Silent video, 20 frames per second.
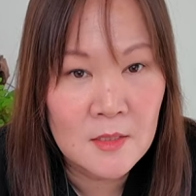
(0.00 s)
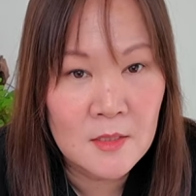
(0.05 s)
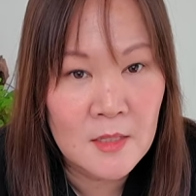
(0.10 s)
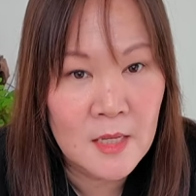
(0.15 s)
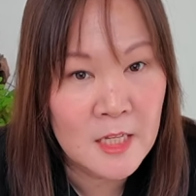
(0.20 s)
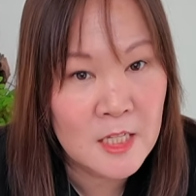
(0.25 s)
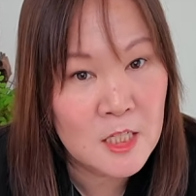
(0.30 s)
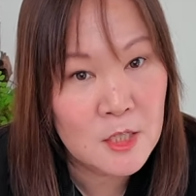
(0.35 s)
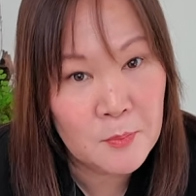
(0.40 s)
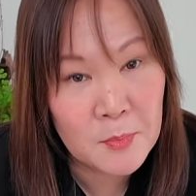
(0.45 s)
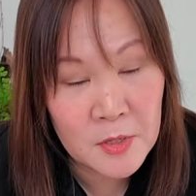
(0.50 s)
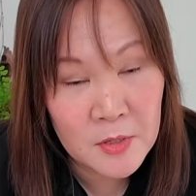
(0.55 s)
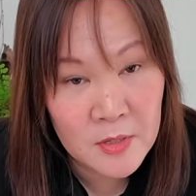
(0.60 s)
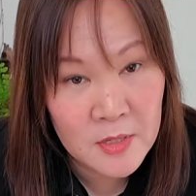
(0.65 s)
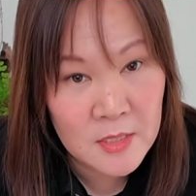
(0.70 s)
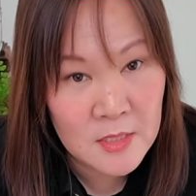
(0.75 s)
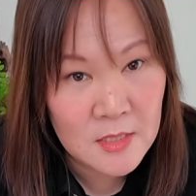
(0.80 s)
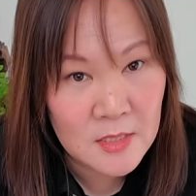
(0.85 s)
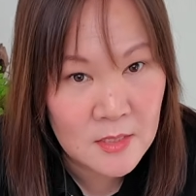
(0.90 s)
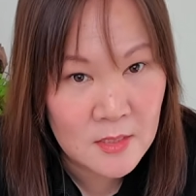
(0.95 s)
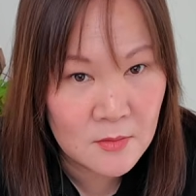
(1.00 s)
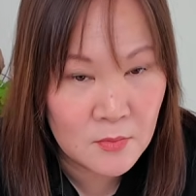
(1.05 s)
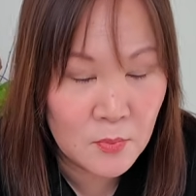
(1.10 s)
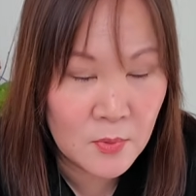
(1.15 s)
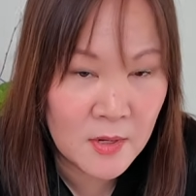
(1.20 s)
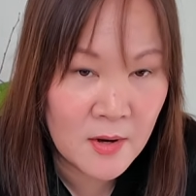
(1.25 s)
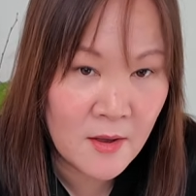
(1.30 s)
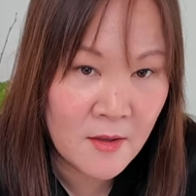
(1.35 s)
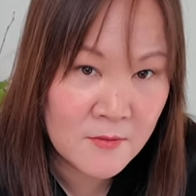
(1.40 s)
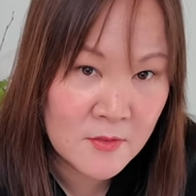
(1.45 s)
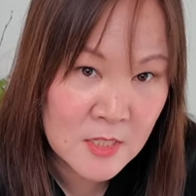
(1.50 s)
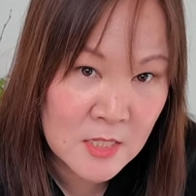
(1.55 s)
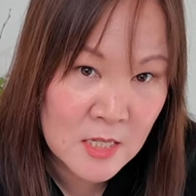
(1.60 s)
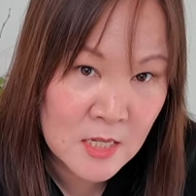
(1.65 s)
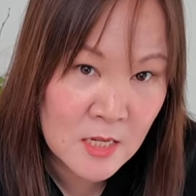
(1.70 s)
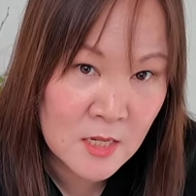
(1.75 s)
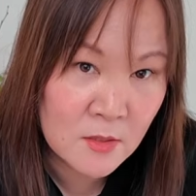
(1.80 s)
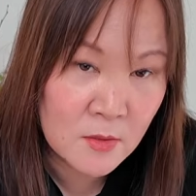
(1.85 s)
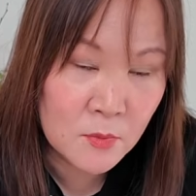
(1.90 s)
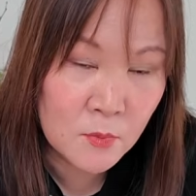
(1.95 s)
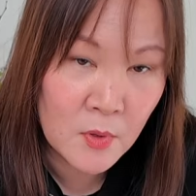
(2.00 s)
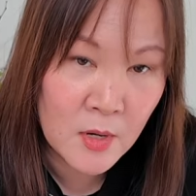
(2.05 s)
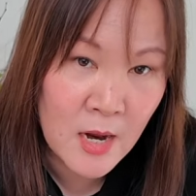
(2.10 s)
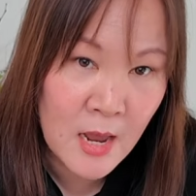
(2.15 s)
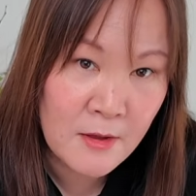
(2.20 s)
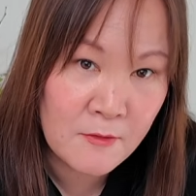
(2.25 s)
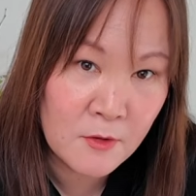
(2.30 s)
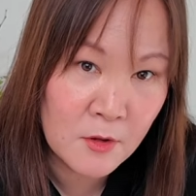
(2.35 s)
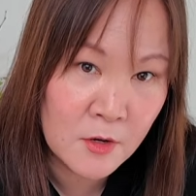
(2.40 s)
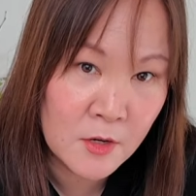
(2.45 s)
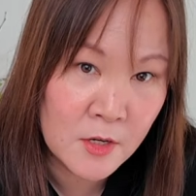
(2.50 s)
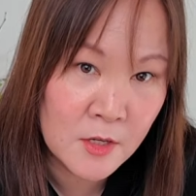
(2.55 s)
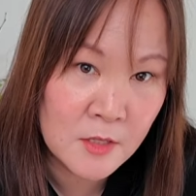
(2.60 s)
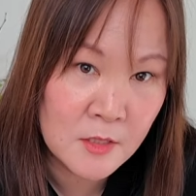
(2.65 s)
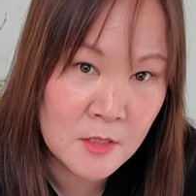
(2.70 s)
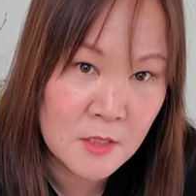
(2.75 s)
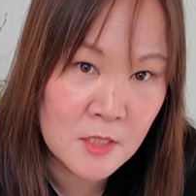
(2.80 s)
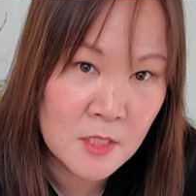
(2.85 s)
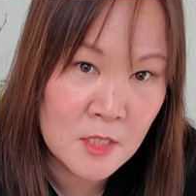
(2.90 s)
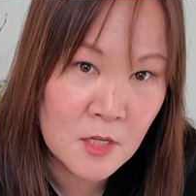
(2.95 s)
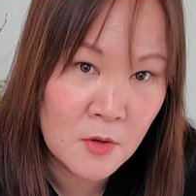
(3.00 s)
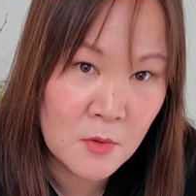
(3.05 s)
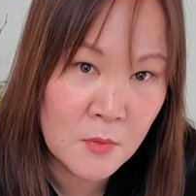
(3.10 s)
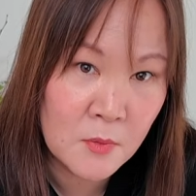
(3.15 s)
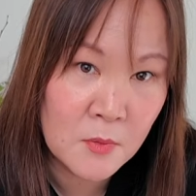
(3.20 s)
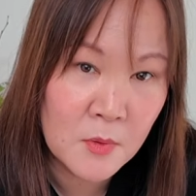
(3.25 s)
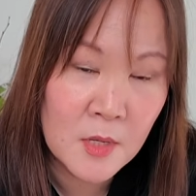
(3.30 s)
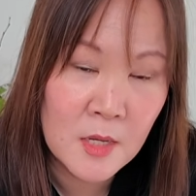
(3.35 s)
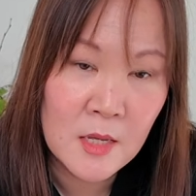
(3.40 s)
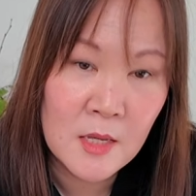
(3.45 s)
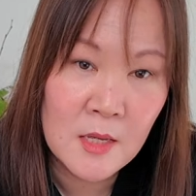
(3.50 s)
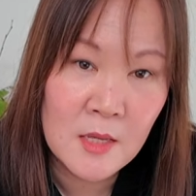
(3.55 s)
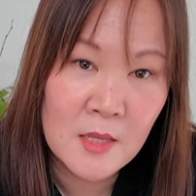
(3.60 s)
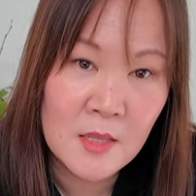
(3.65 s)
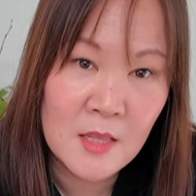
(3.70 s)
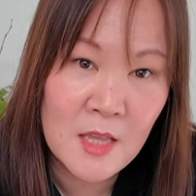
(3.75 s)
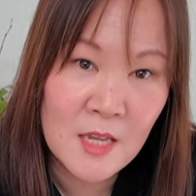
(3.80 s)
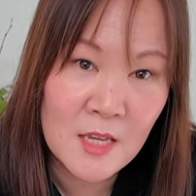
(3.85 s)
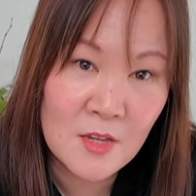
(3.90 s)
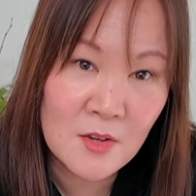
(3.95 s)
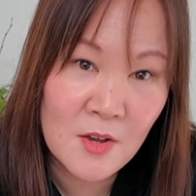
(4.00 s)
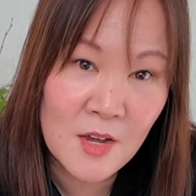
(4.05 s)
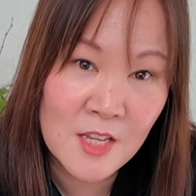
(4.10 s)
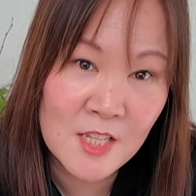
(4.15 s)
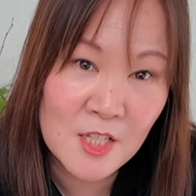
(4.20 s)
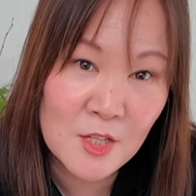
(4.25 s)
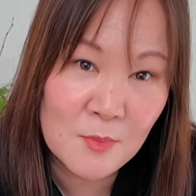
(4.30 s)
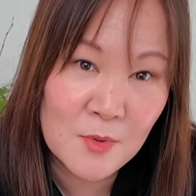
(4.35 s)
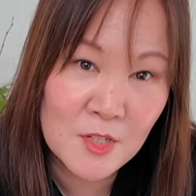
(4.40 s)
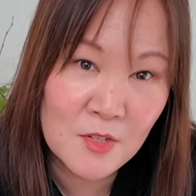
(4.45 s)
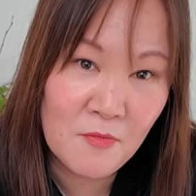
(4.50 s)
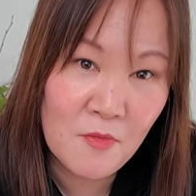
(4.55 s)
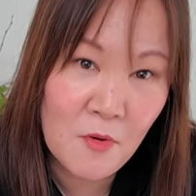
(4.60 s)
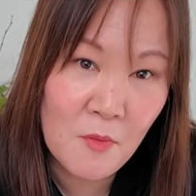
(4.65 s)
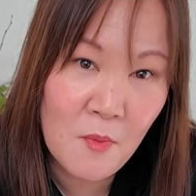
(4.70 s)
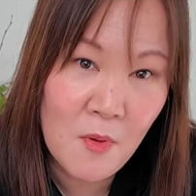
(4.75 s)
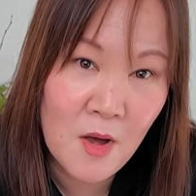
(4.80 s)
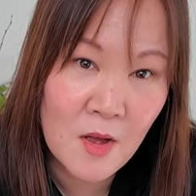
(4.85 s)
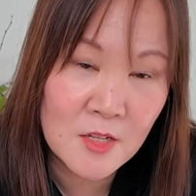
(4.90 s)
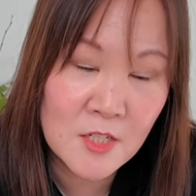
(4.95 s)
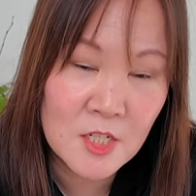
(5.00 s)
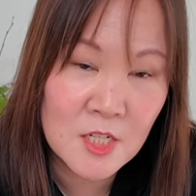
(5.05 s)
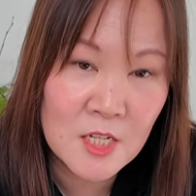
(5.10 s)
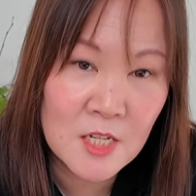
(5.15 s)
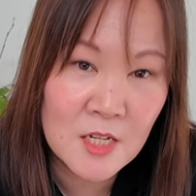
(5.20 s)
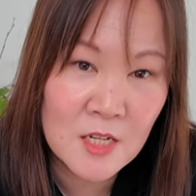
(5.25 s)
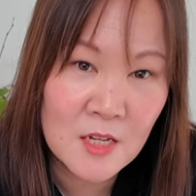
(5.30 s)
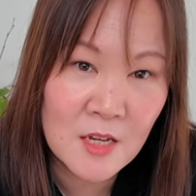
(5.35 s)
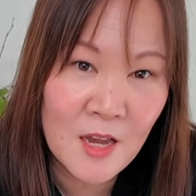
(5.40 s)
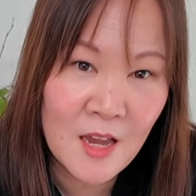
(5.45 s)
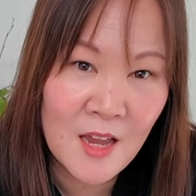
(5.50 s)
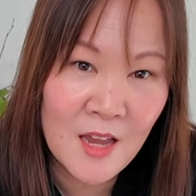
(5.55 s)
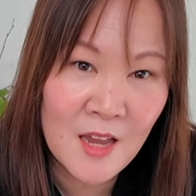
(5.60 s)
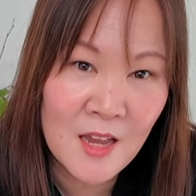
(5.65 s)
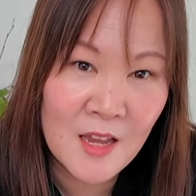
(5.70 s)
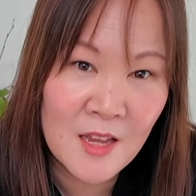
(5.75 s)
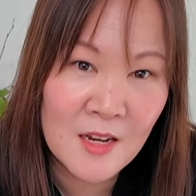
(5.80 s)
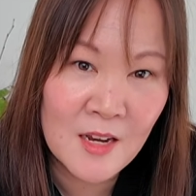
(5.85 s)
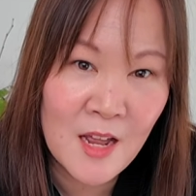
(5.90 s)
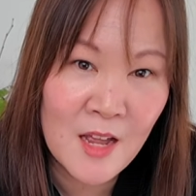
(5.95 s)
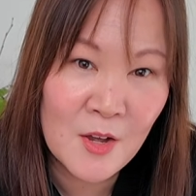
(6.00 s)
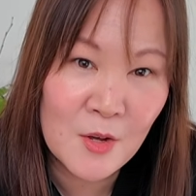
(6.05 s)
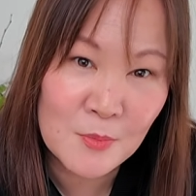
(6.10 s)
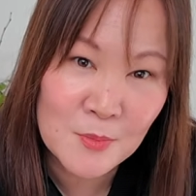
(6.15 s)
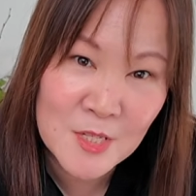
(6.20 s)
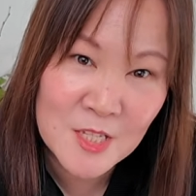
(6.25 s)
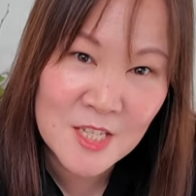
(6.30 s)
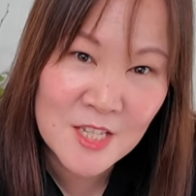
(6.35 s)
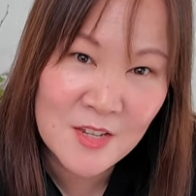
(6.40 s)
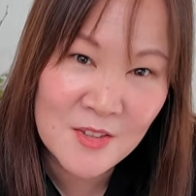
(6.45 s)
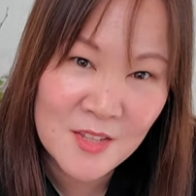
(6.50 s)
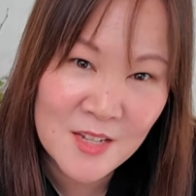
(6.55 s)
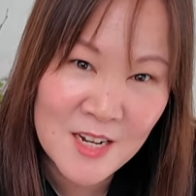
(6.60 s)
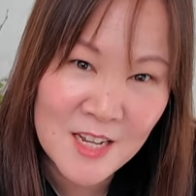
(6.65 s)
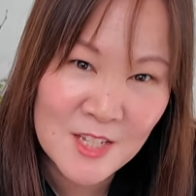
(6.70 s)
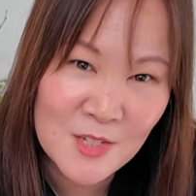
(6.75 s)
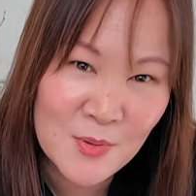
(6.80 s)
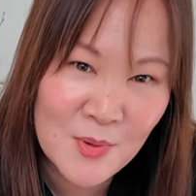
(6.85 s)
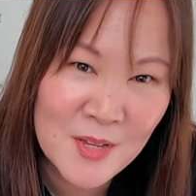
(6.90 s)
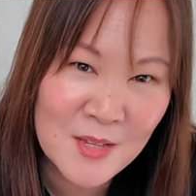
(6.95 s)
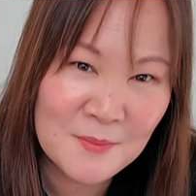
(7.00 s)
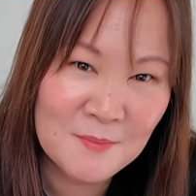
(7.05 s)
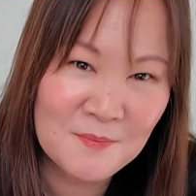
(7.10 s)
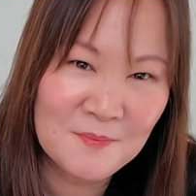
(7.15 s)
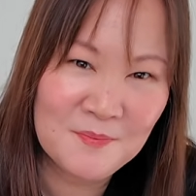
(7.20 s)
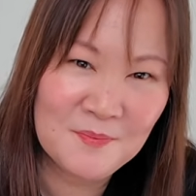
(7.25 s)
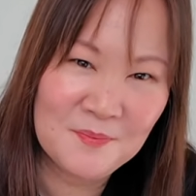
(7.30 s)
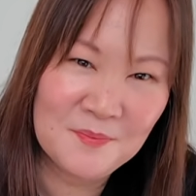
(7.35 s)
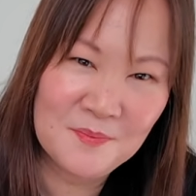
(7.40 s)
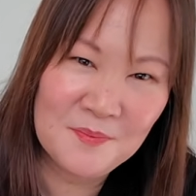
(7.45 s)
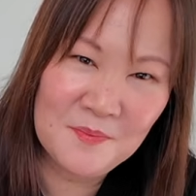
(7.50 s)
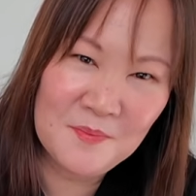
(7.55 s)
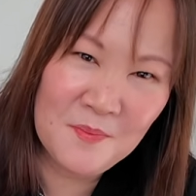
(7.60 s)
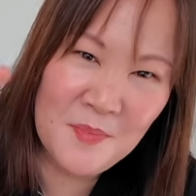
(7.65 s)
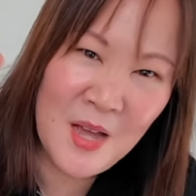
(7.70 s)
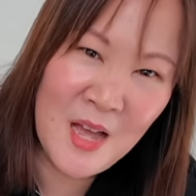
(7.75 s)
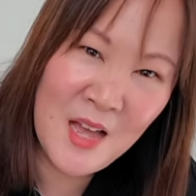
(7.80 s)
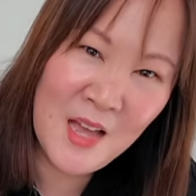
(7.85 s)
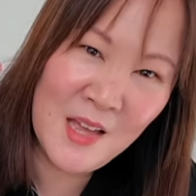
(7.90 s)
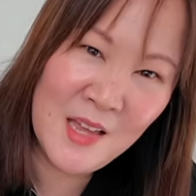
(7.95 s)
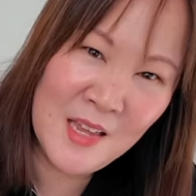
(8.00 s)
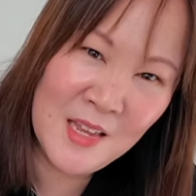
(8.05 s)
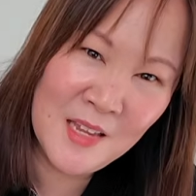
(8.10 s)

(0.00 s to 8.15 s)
experience, what I've seen and what I've learned. So thank you guys so much for watching, and I hope to see you in the next one. Bye!